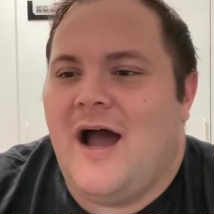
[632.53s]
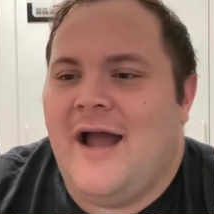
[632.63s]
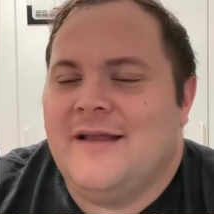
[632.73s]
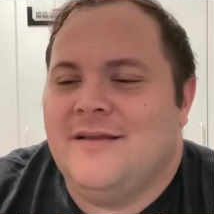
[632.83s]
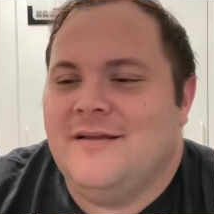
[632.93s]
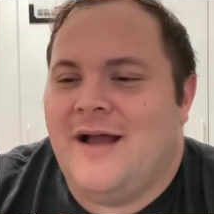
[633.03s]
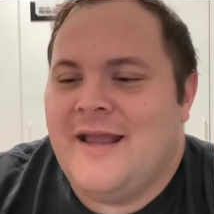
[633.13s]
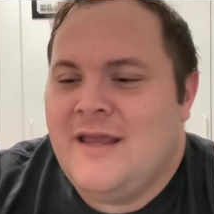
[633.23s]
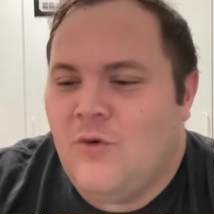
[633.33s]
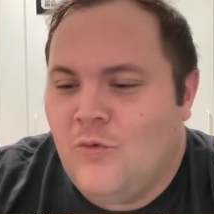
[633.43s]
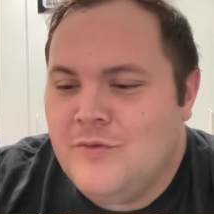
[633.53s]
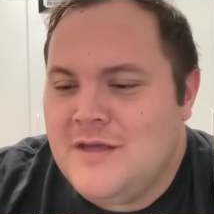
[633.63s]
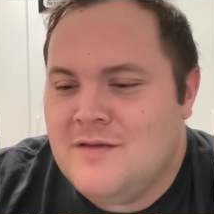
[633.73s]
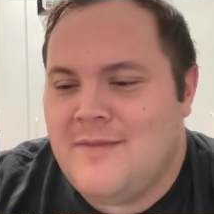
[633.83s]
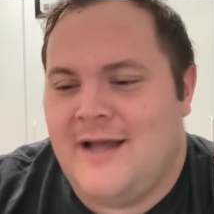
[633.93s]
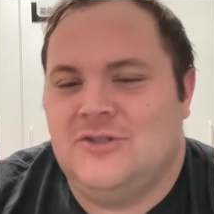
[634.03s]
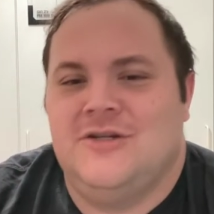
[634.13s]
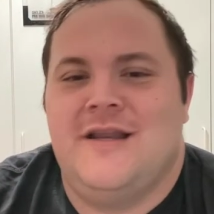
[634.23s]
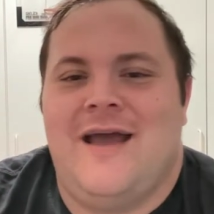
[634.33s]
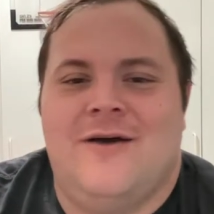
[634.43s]
I can only
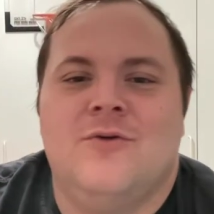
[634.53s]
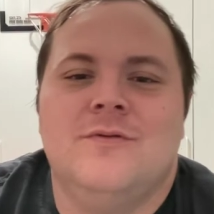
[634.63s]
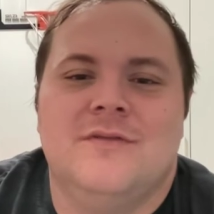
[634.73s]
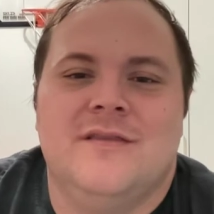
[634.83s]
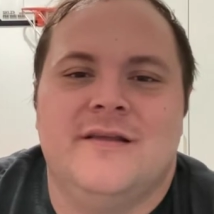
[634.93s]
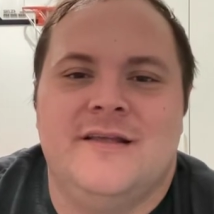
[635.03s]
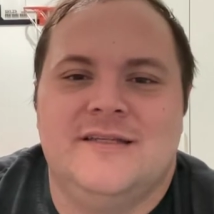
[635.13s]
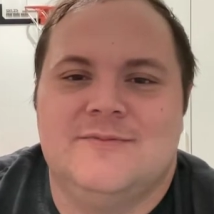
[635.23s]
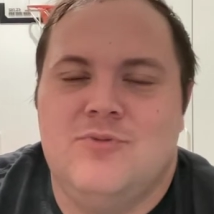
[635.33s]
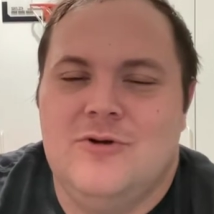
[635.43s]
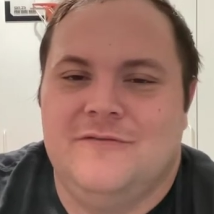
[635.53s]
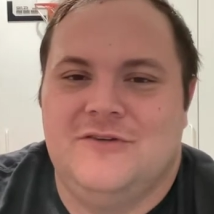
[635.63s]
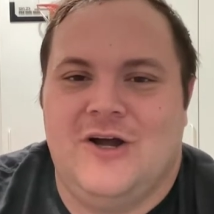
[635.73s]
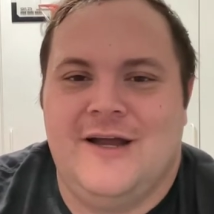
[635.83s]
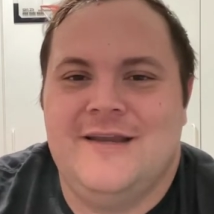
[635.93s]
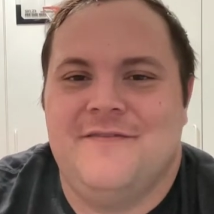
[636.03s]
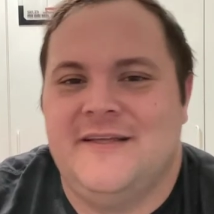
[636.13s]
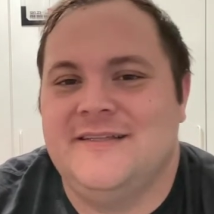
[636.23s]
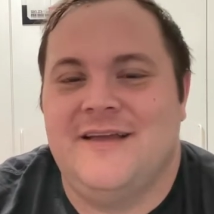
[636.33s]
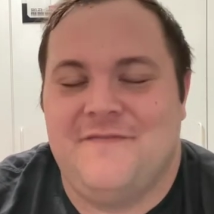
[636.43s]
imagine now that he's moved on.
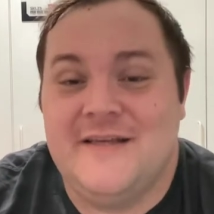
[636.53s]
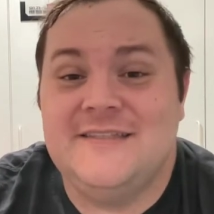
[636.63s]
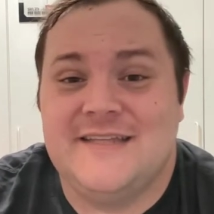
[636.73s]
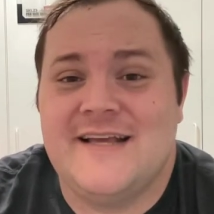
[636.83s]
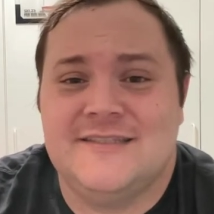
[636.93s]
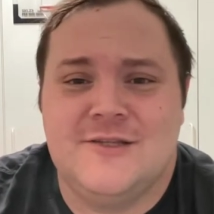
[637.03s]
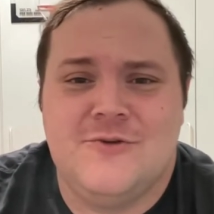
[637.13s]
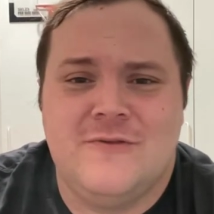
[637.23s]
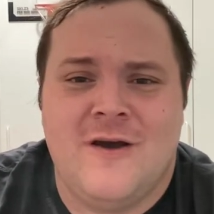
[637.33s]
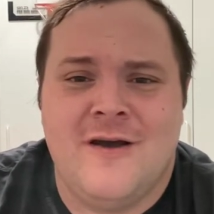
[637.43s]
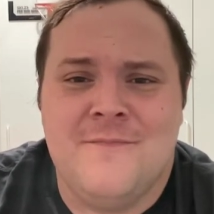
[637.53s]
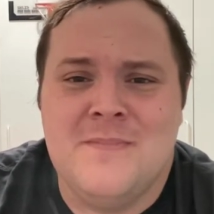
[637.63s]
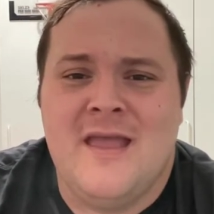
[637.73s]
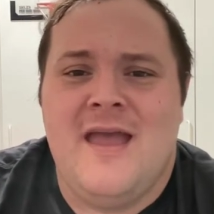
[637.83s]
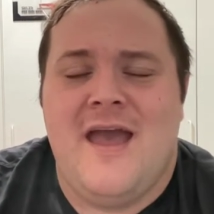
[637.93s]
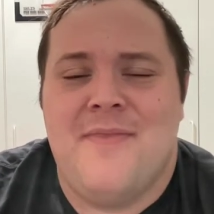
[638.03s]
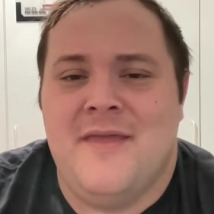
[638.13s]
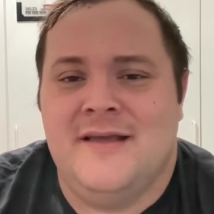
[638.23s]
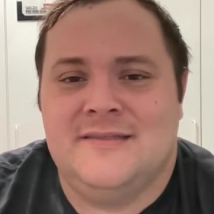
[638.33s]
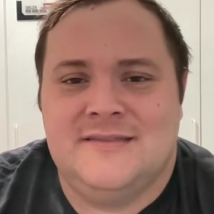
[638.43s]
If he stays in Utah and
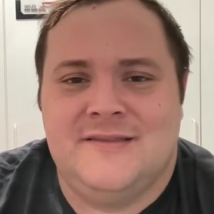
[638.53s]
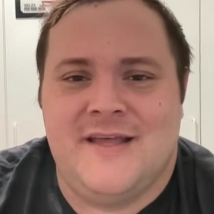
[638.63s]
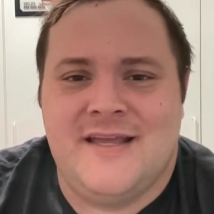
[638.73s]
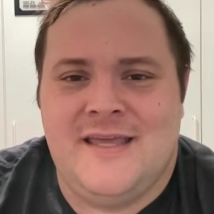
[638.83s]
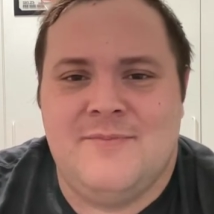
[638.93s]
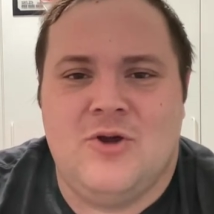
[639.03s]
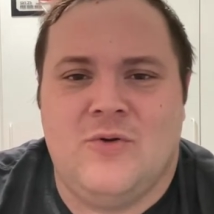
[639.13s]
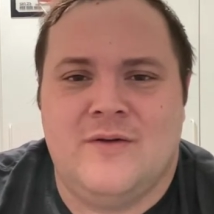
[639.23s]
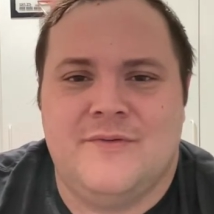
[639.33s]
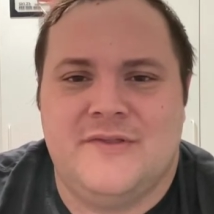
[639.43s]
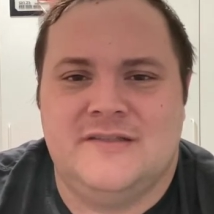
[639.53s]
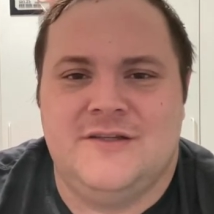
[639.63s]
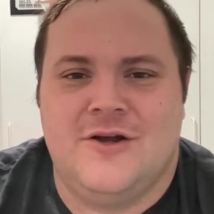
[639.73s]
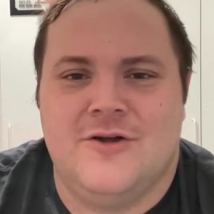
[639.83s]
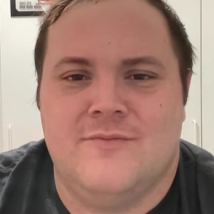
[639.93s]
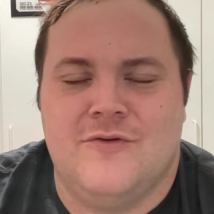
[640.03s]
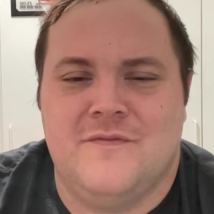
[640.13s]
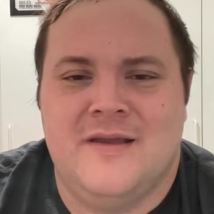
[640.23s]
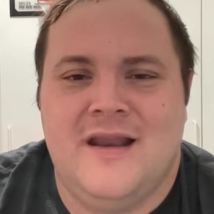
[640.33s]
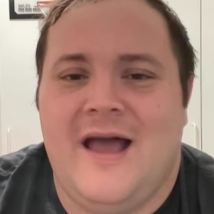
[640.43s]
they keep going with this younger
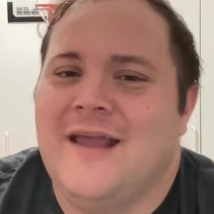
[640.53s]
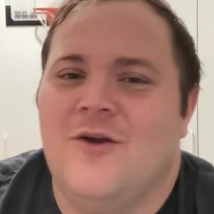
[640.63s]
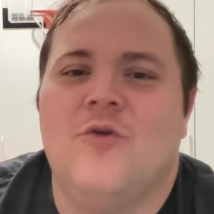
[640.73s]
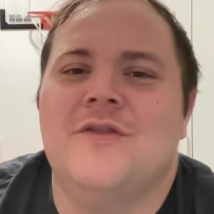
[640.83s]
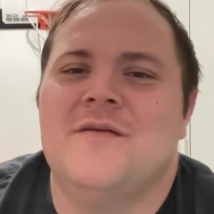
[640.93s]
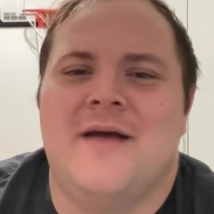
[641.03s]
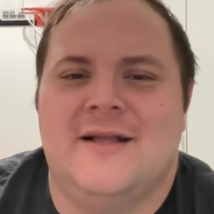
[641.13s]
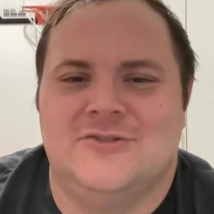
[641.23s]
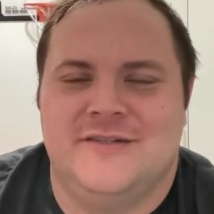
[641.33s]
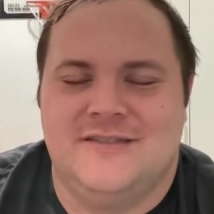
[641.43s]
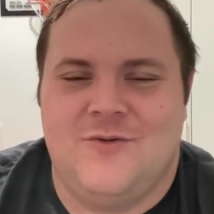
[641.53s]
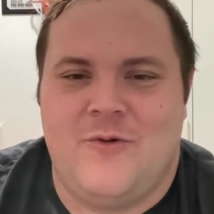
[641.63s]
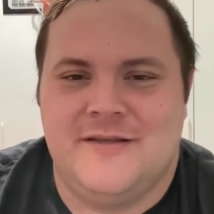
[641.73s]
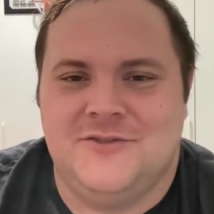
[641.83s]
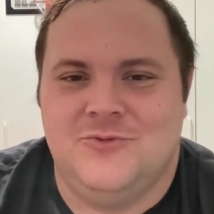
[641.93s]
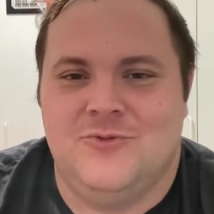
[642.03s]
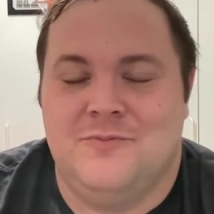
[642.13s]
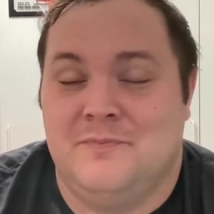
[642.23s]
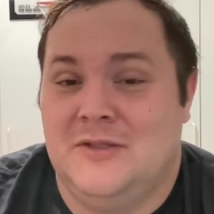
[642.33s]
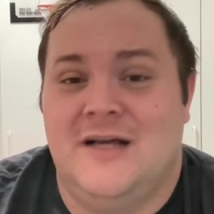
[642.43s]
movement, I can only imagine he's going to
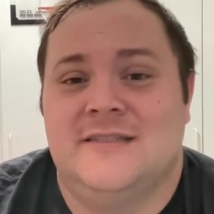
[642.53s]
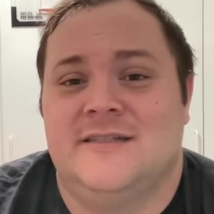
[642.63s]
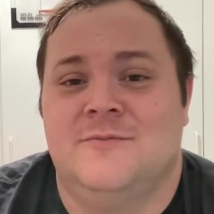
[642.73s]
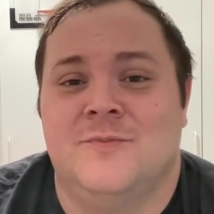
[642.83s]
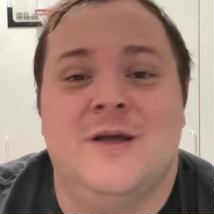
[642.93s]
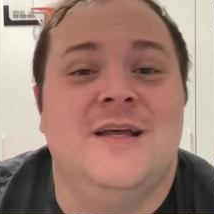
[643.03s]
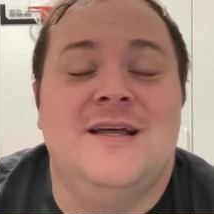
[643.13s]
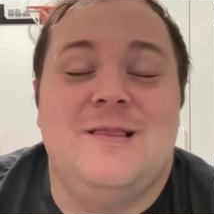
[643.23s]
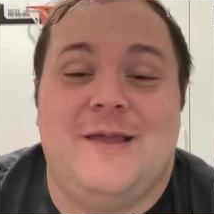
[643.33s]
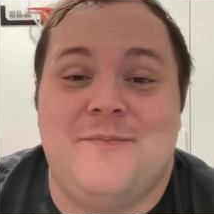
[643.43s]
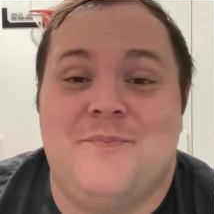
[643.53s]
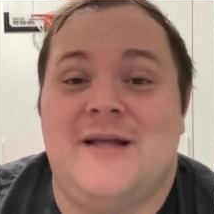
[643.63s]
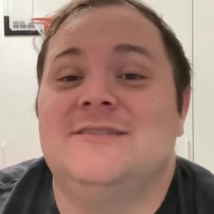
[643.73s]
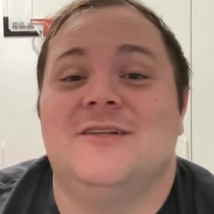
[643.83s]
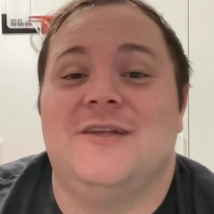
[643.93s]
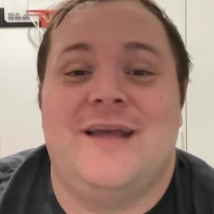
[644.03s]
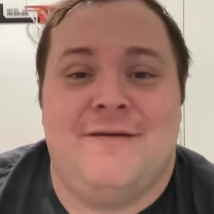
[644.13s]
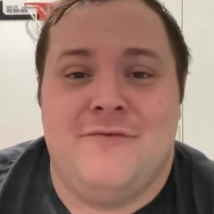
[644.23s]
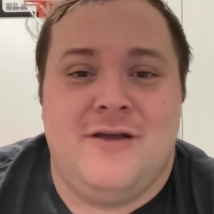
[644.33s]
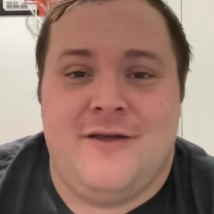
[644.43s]
blossom like basically
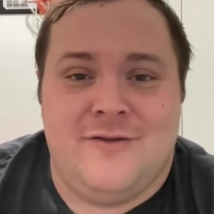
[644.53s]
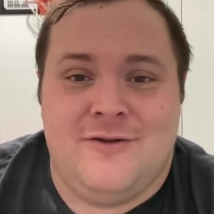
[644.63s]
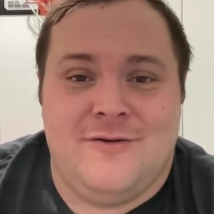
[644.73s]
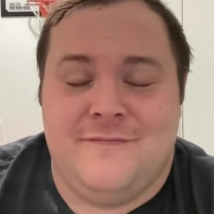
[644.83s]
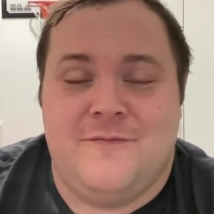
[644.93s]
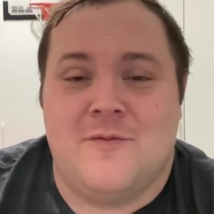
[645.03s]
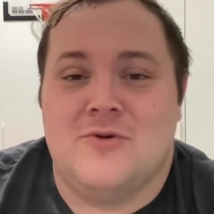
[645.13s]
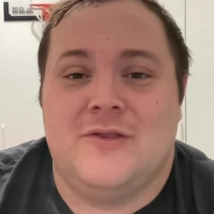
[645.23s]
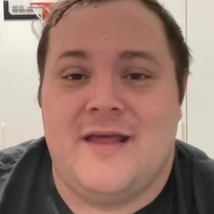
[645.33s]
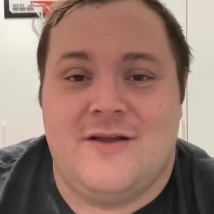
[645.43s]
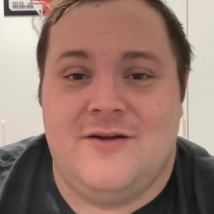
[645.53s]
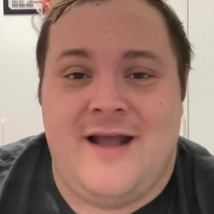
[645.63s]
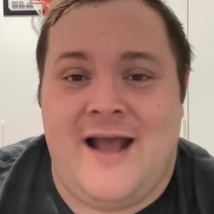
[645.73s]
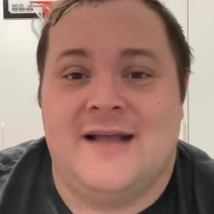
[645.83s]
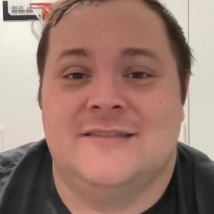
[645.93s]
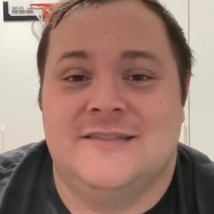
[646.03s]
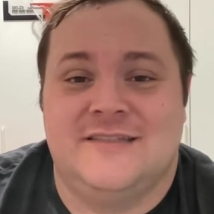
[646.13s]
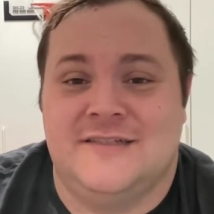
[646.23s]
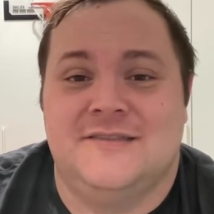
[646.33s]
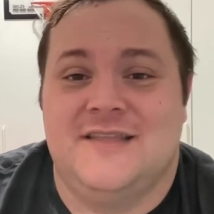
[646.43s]
every other former Laker has
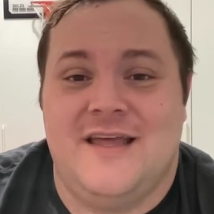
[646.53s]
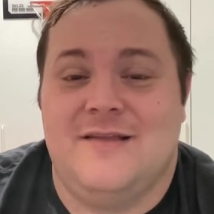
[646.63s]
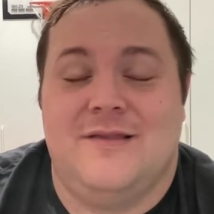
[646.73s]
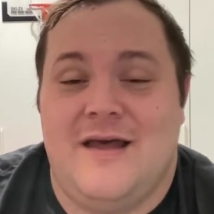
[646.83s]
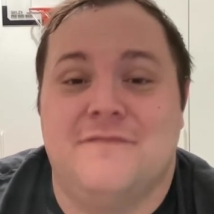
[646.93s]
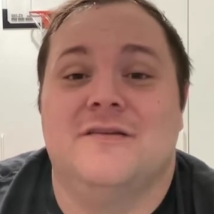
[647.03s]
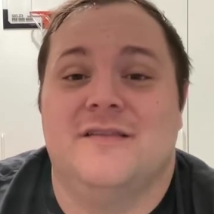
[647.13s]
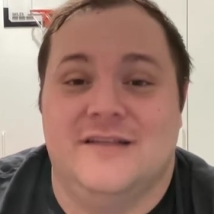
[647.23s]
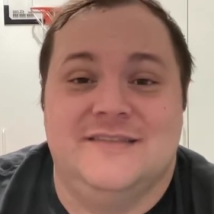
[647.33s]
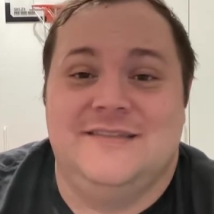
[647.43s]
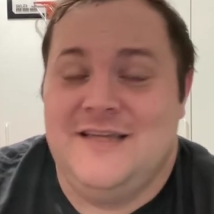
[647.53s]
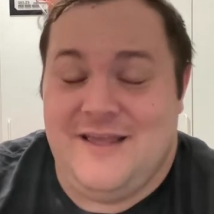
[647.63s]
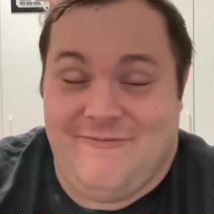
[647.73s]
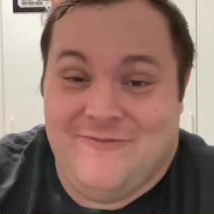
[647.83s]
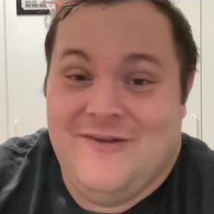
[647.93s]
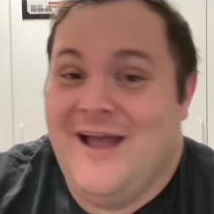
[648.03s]
since they left this team.